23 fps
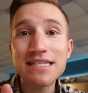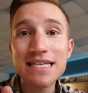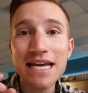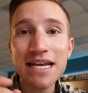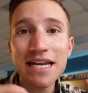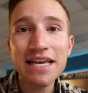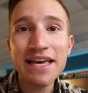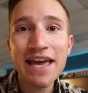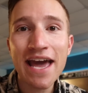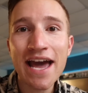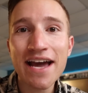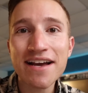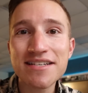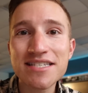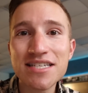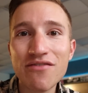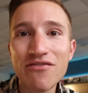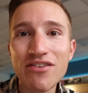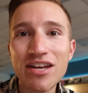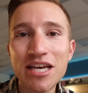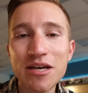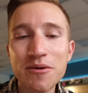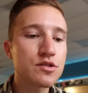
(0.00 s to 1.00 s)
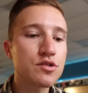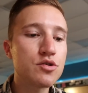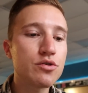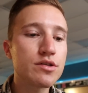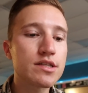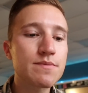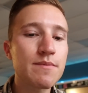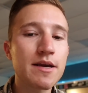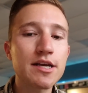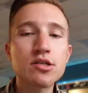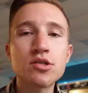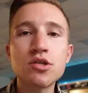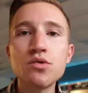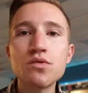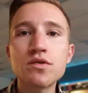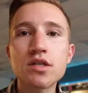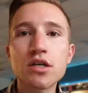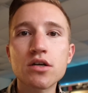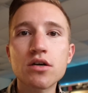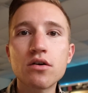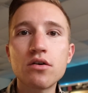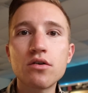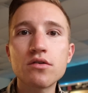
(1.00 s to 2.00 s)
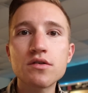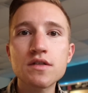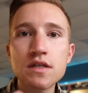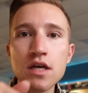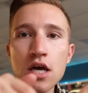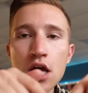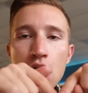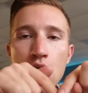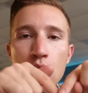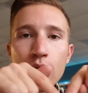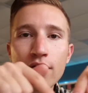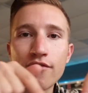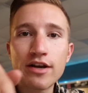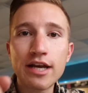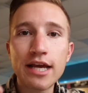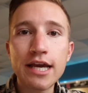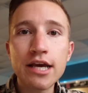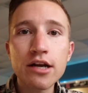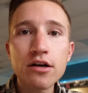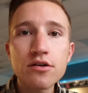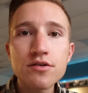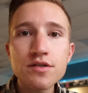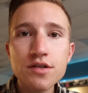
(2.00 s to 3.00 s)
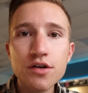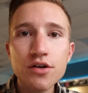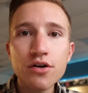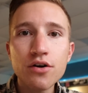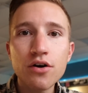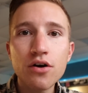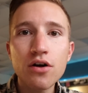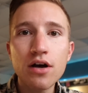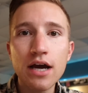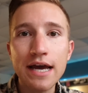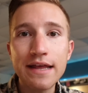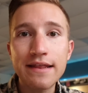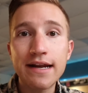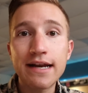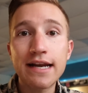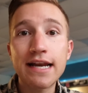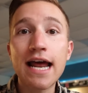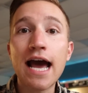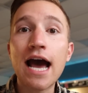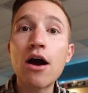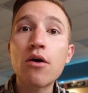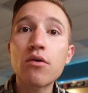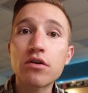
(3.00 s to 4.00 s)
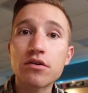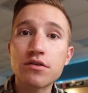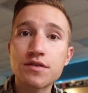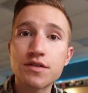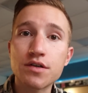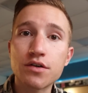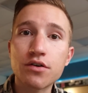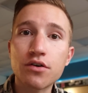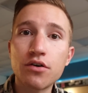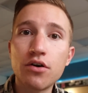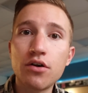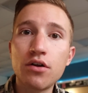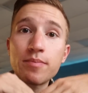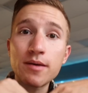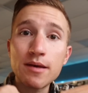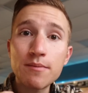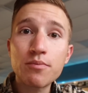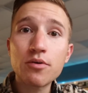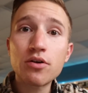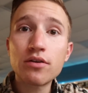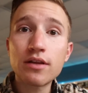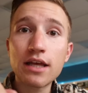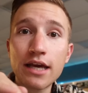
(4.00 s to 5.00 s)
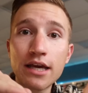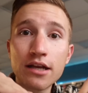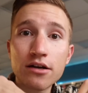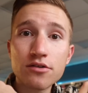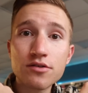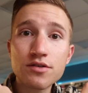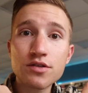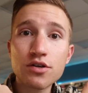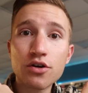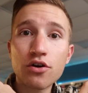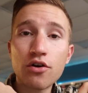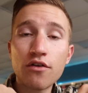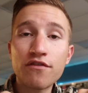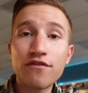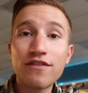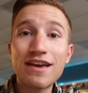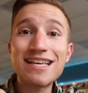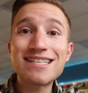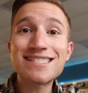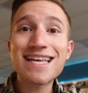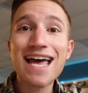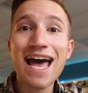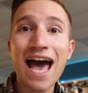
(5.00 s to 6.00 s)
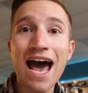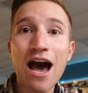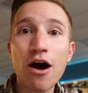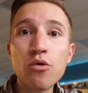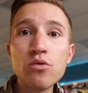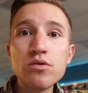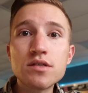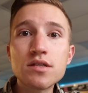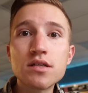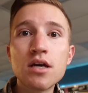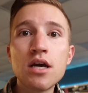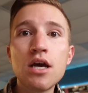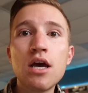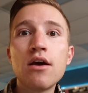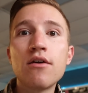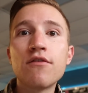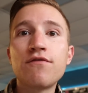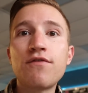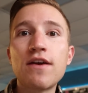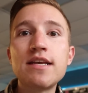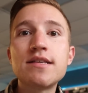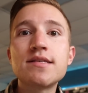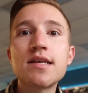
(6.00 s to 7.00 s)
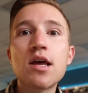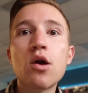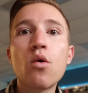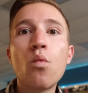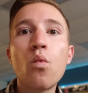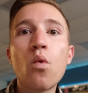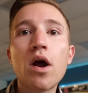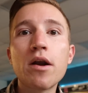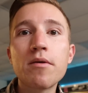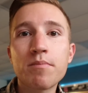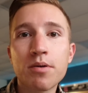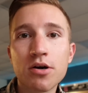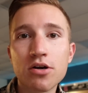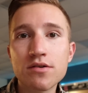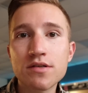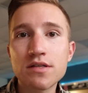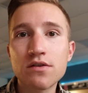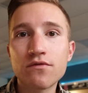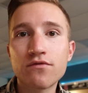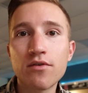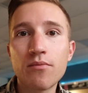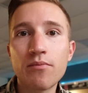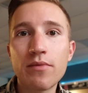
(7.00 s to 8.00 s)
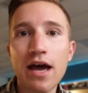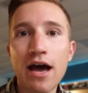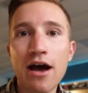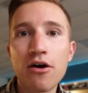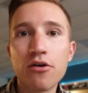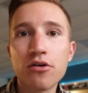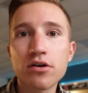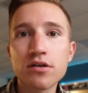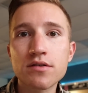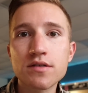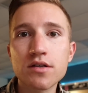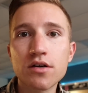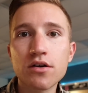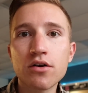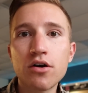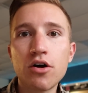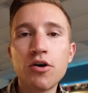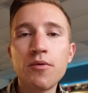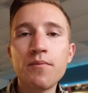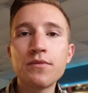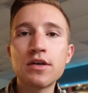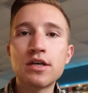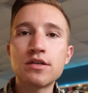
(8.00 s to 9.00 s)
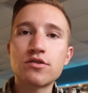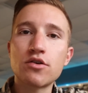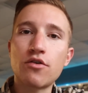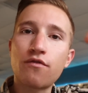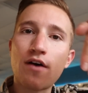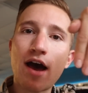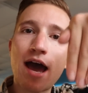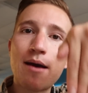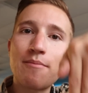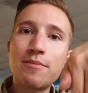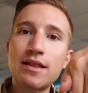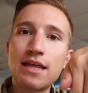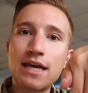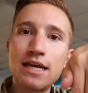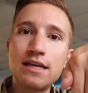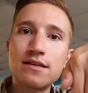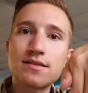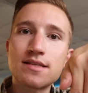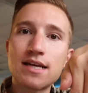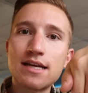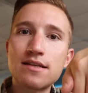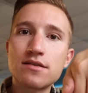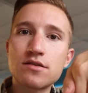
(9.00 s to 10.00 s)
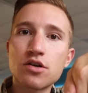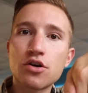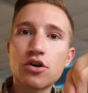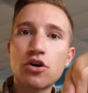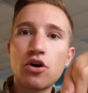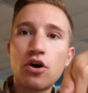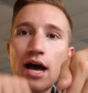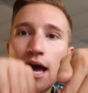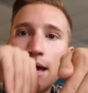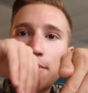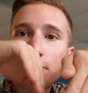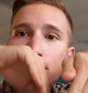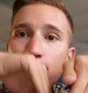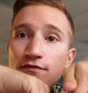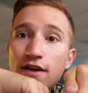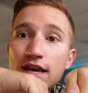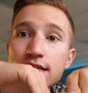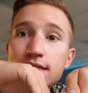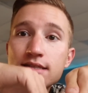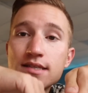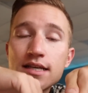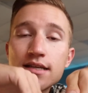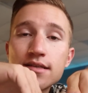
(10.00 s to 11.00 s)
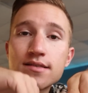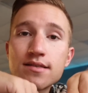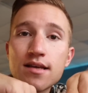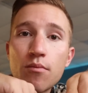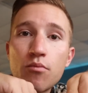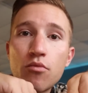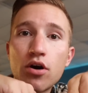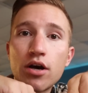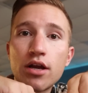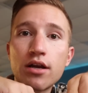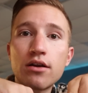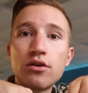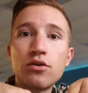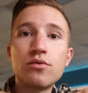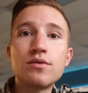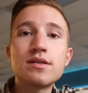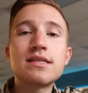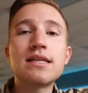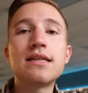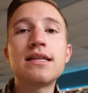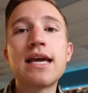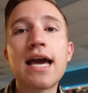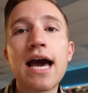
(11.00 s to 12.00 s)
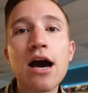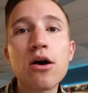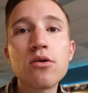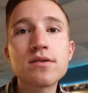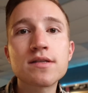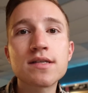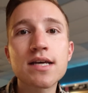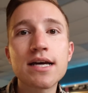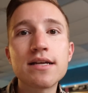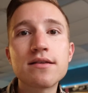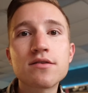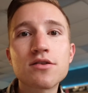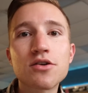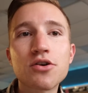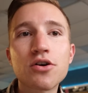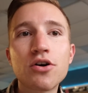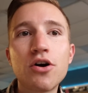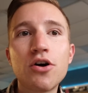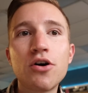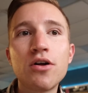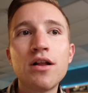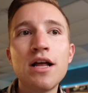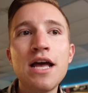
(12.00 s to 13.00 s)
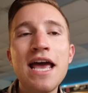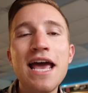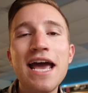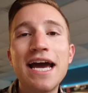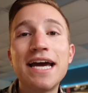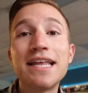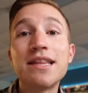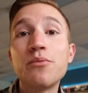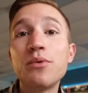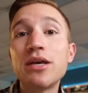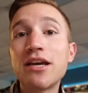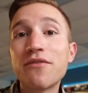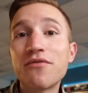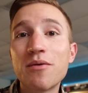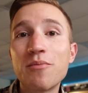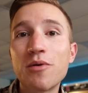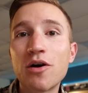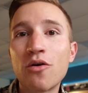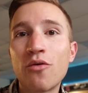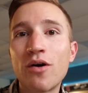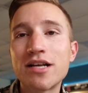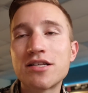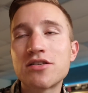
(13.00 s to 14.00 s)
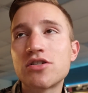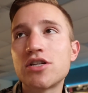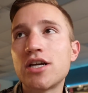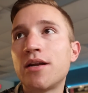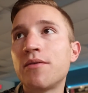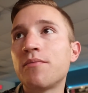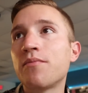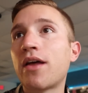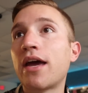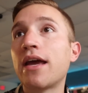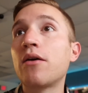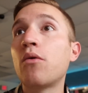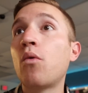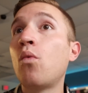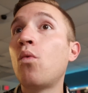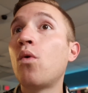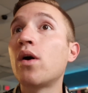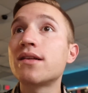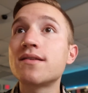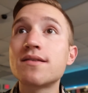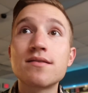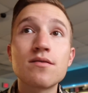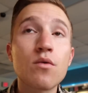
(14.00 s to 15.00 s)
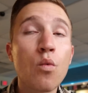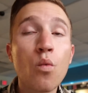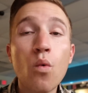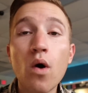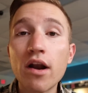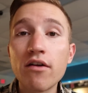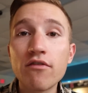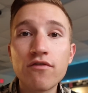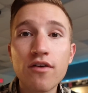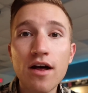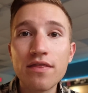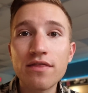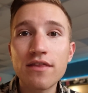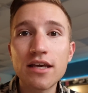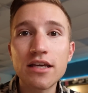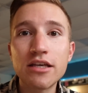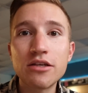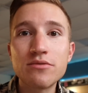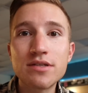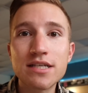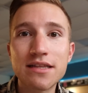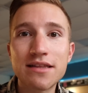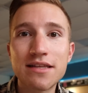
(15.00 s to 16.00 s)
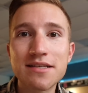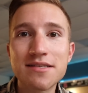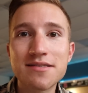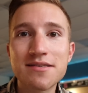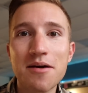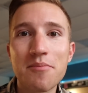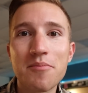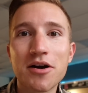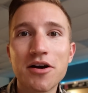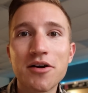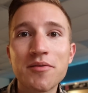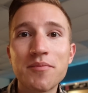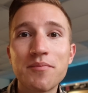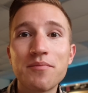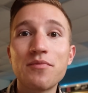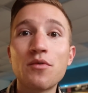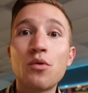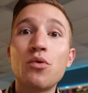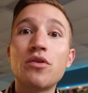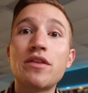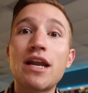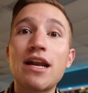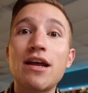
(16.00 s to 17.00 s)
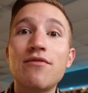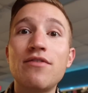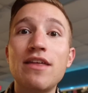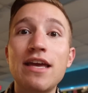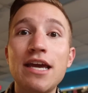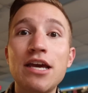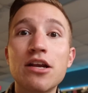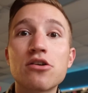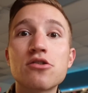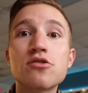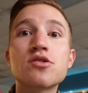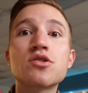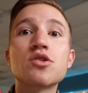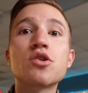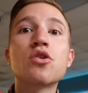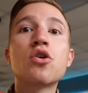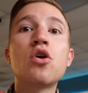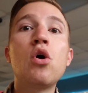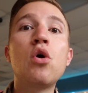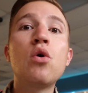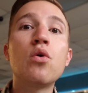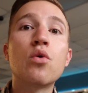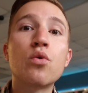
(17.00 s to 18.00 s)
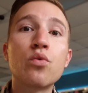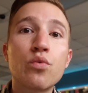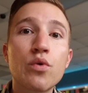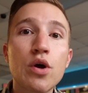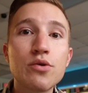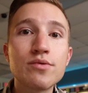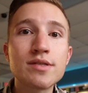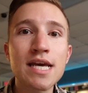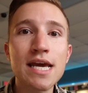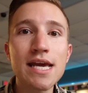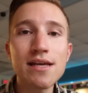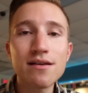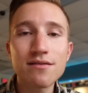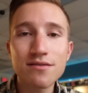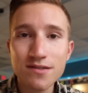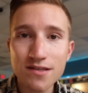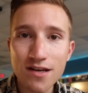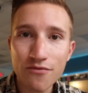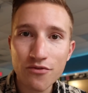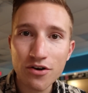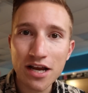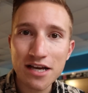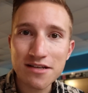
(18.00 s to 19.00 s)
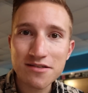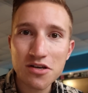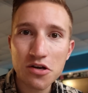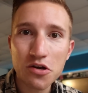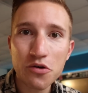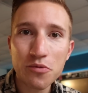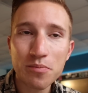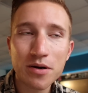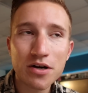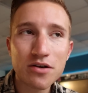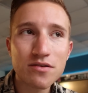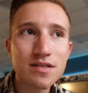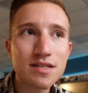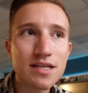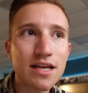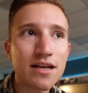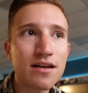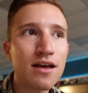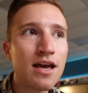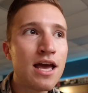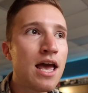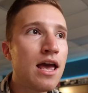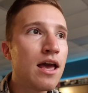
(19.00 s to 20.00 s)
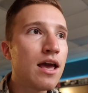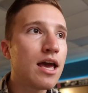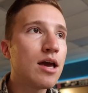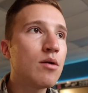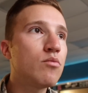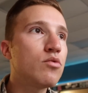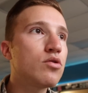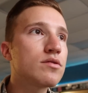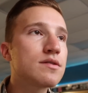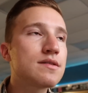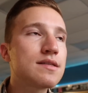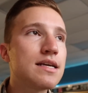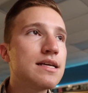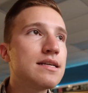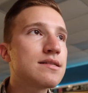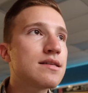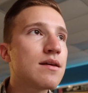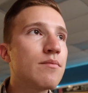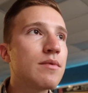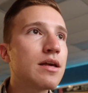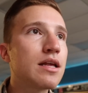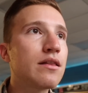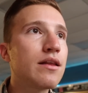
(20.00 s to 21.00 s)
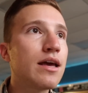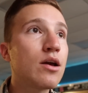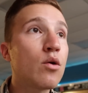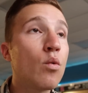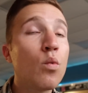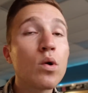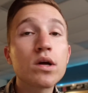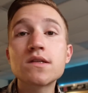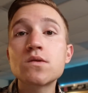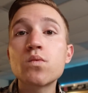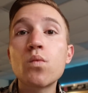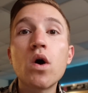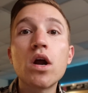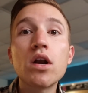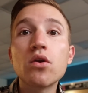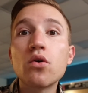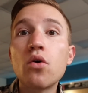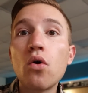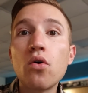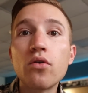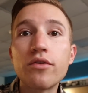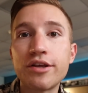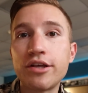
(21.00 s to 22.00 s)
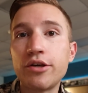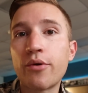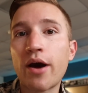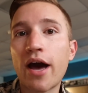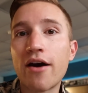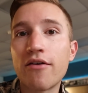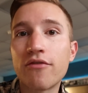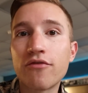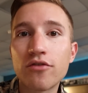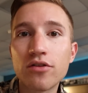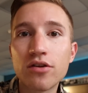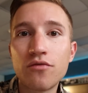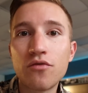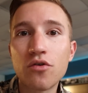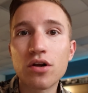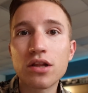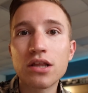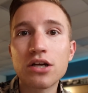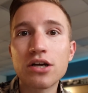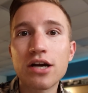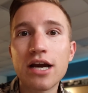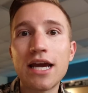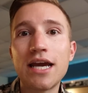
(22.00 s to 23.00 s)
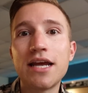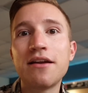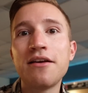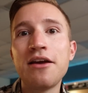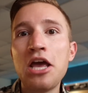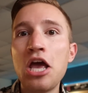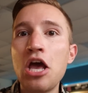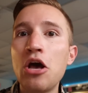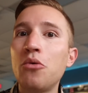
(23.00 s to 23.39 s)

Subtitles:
dating activity. Students make 2 circles. We have an inner circle and then an outer circle. People in the inner circle face out, facing one person from the outer circle. So if I'm at the inside circle, I'm facing someone who is in the outside circle, and then we give them a question, like, what's one fun thing you did this summer? We'll then have the inner circle rotate, so everyone has a new person, and we'll say something like, what's one goal that you have for the 4th grade?